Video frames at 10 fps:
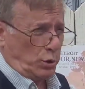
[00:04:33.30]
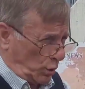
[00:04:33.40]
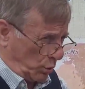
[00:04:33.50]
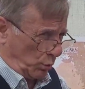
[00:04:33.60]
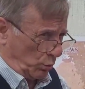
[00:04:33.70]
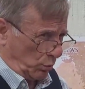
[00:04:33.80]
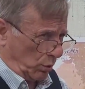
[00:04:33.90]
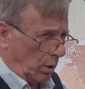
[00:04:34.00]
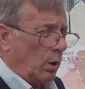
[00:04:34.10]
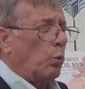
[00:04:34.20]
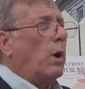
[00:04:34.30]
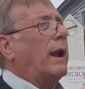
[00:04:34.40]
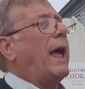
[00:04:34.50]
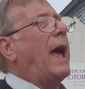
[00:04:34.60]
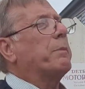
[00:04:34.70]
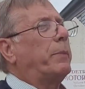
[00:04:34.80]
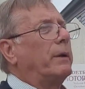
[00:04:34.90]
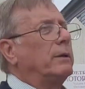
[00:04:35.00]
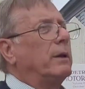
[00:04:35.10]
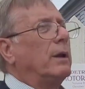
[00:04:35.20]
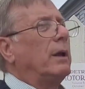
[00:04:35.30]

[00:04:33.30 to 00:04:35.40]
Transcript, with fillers: you what happened